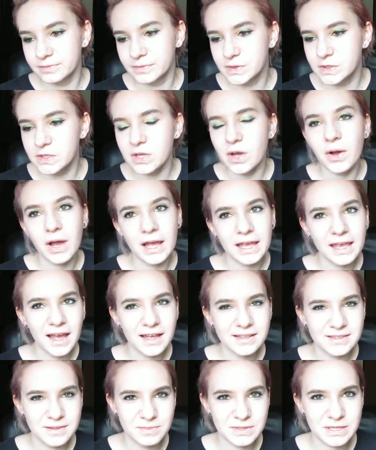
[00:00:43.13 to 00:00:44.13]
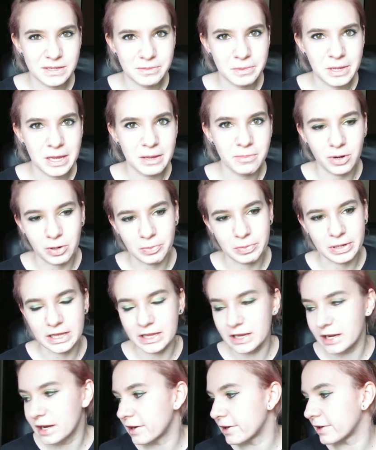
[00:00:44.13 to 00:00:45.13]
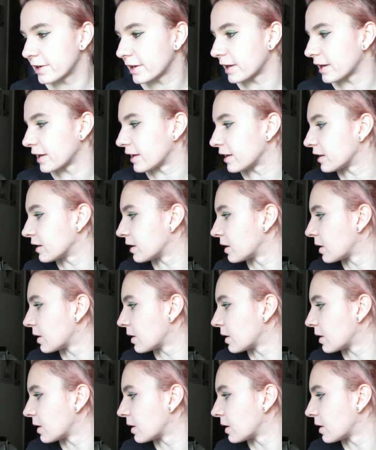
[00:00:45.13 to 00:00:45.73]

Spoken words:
So I got some semi-permanent hair dye.